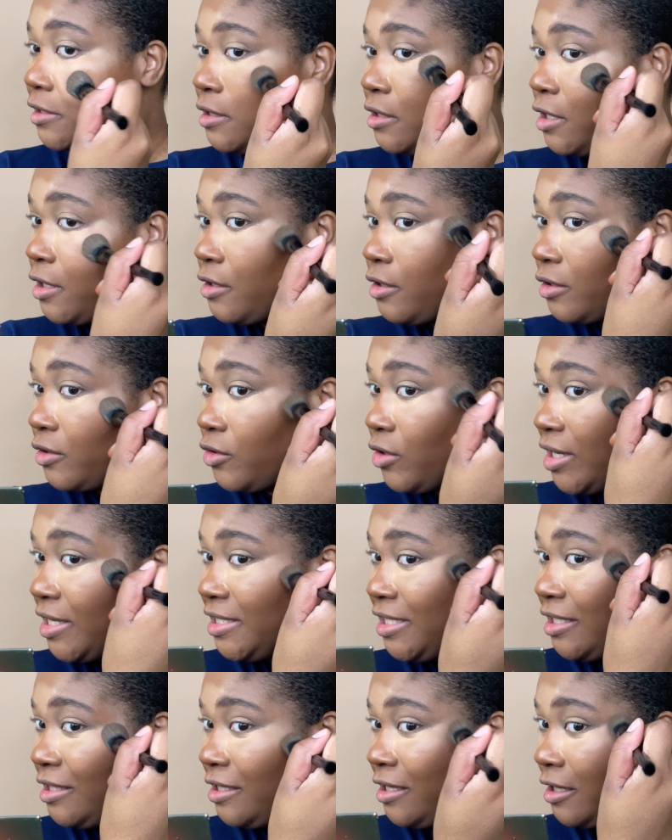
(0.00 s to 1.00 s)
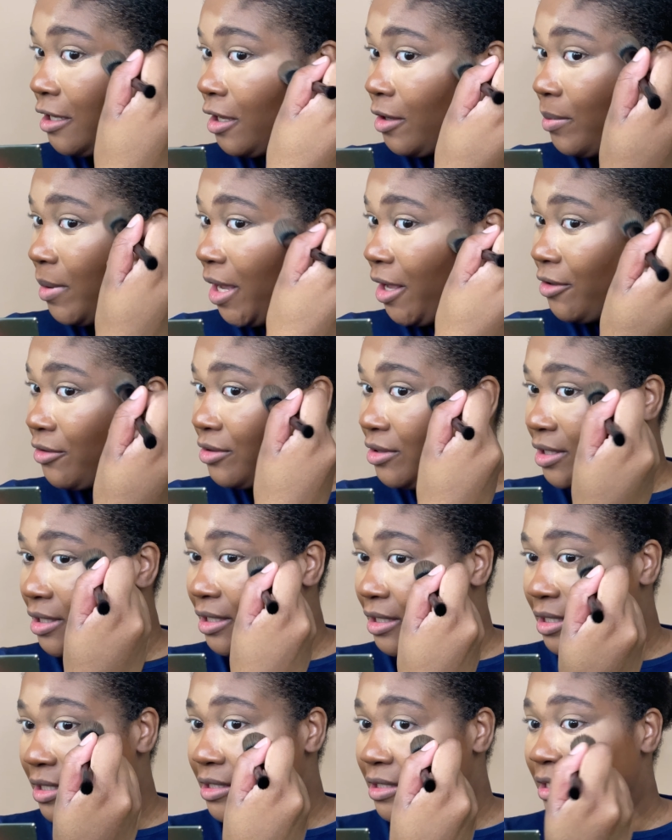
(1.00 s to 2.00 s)
another crazy thing about
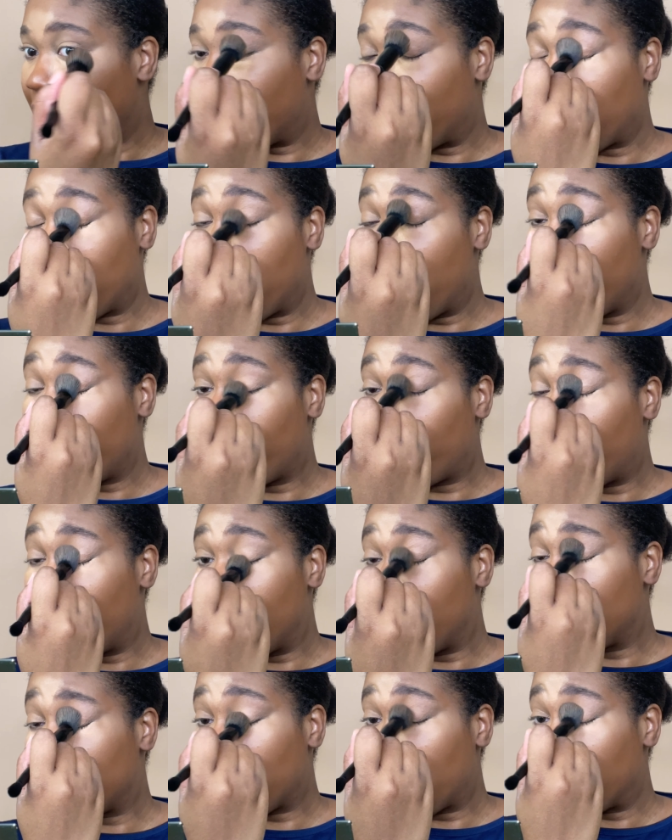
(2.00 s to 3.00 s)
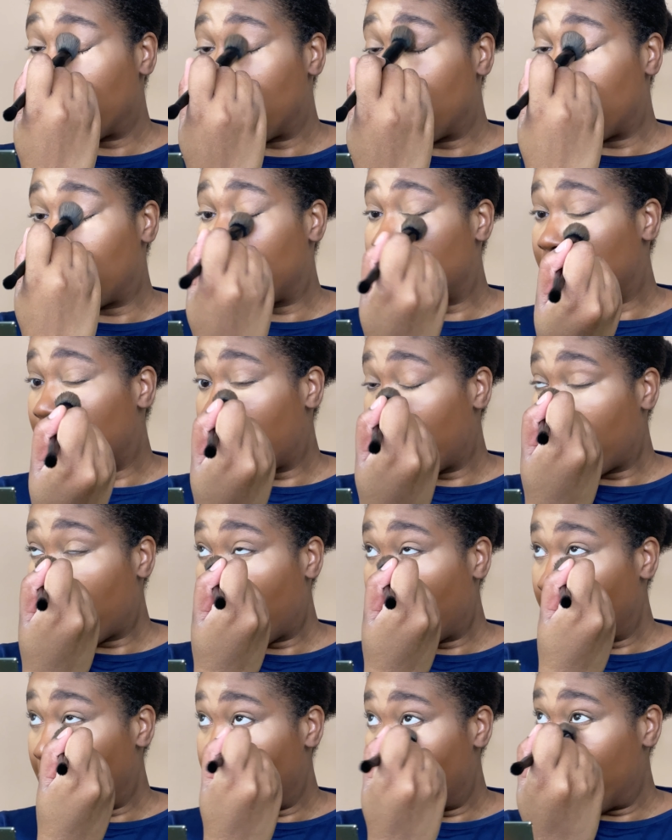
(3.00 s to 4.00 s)
this. Like, it feels like it doesn't
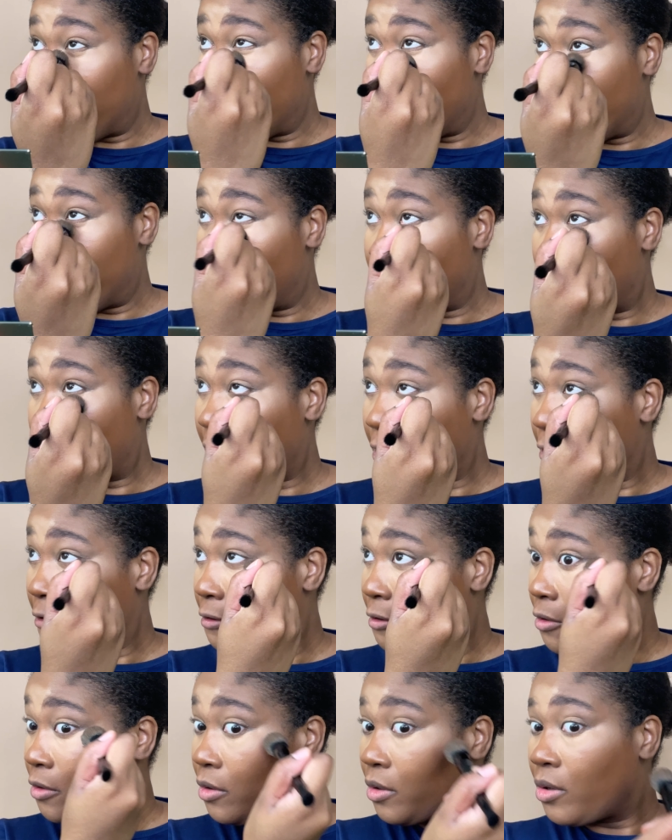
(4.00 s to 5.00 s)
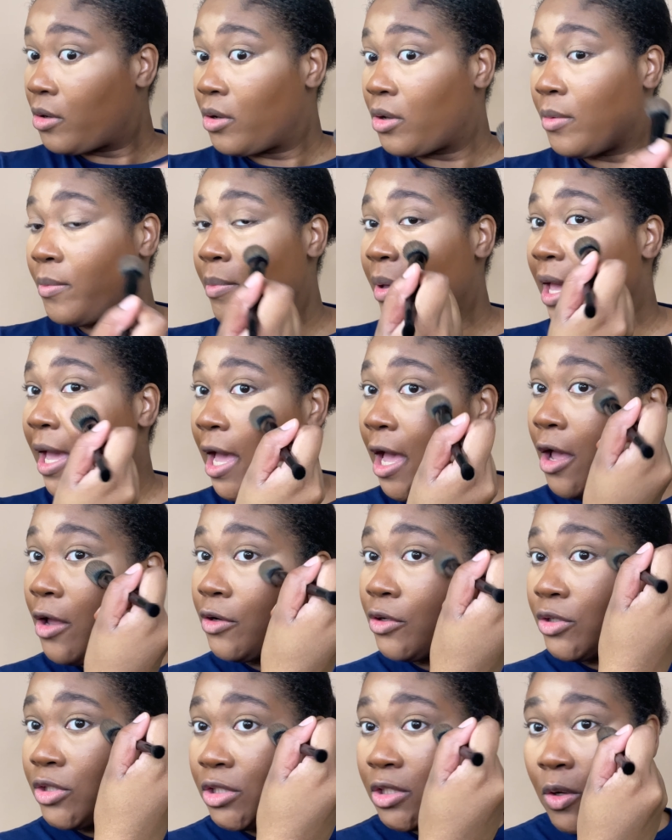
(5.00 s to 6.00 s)
need
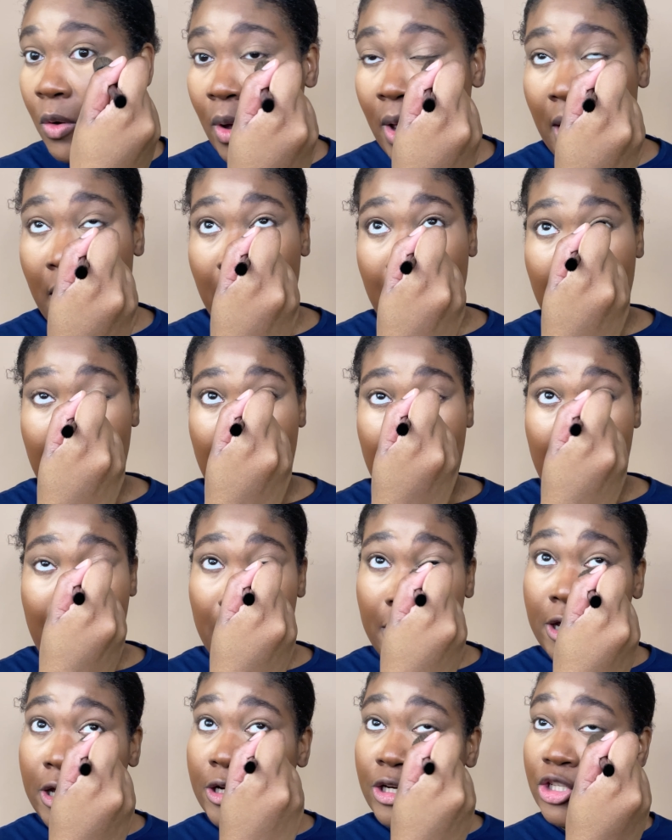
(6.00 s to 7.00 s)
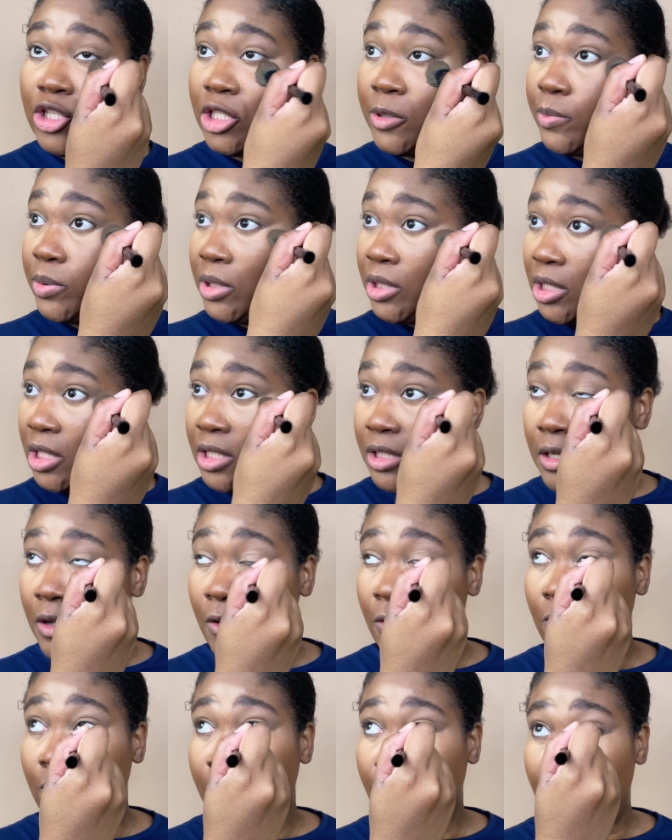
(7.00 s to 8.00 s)
powder. So I could have just put this
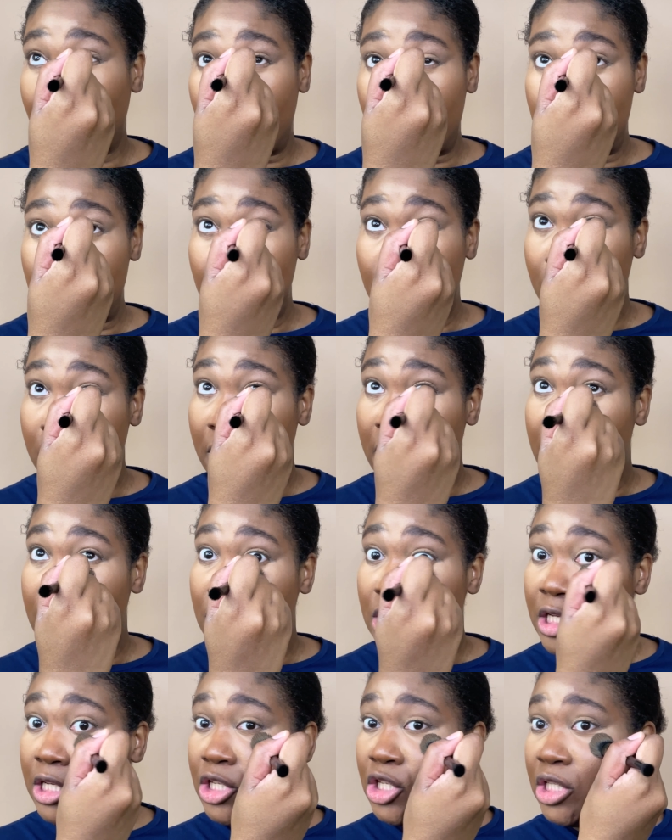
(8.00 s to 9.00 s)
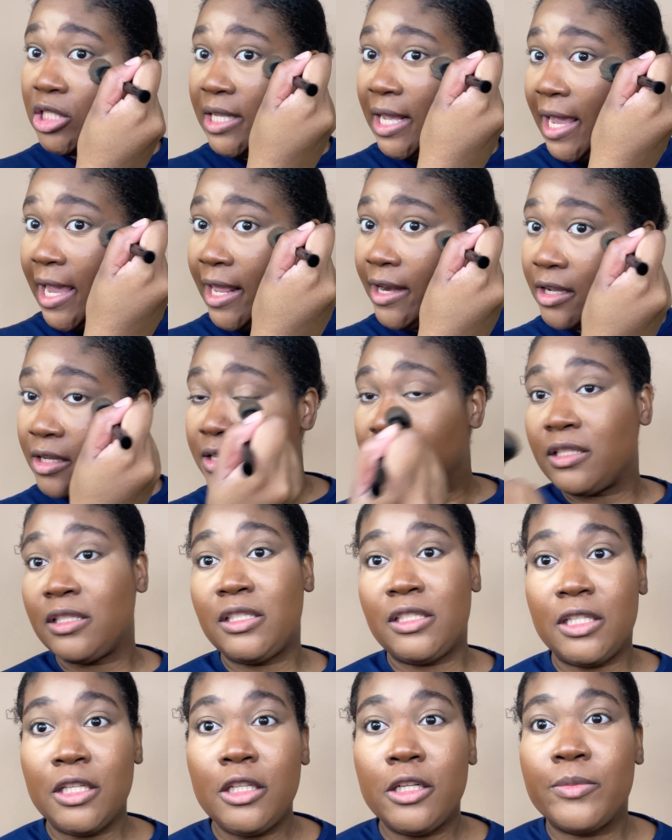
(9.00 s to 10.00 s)
on first and then just added
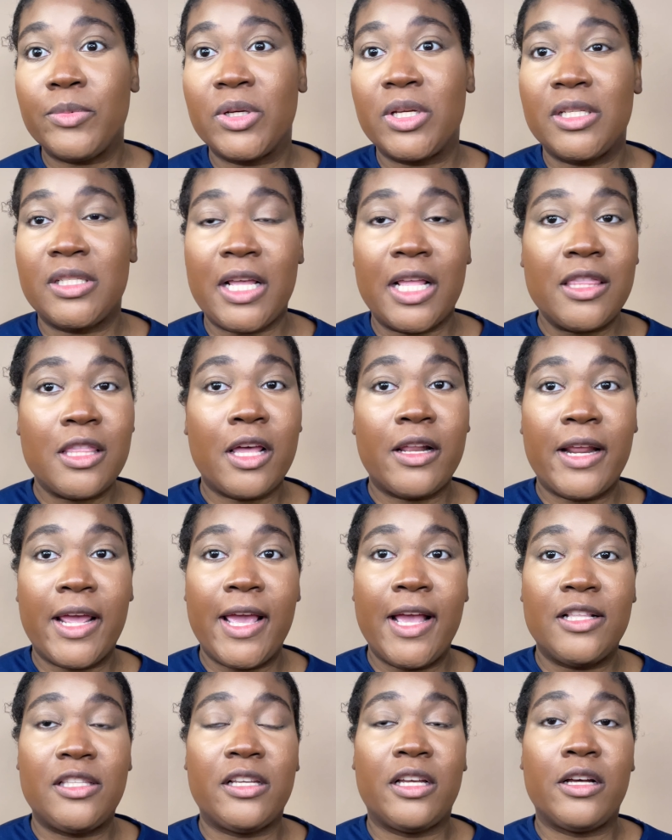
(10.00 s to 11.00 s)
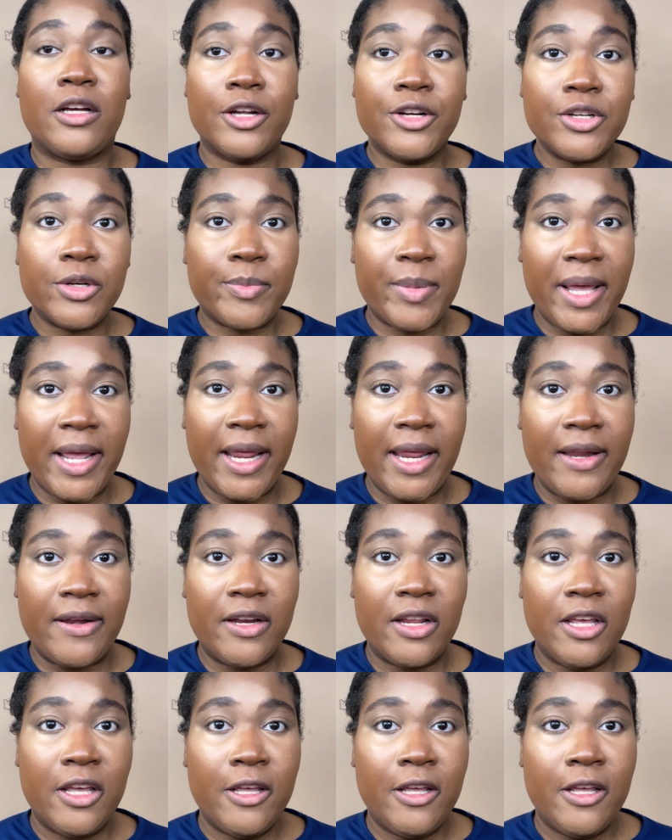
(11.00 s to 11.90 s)
concealer because I thought I had to underpaint